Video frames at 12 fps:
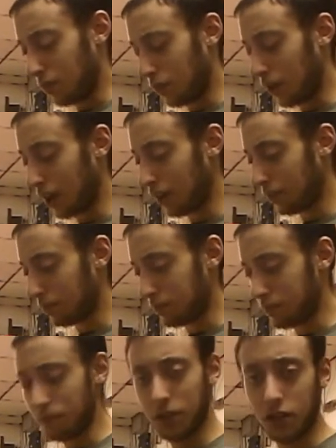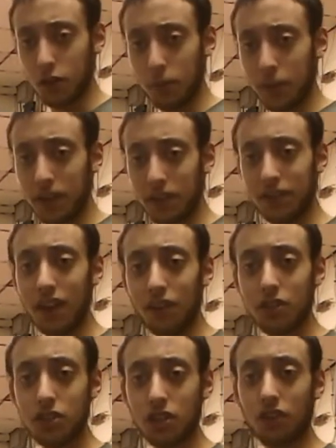well, human
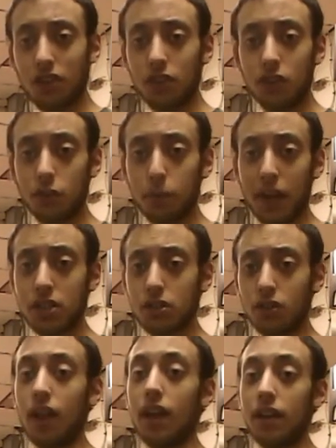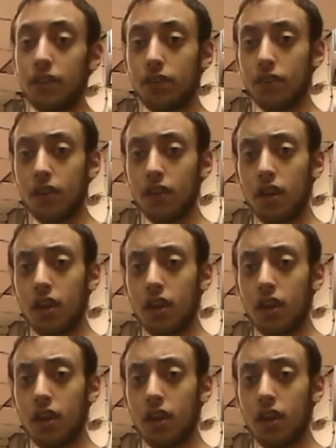intelligence is specialized.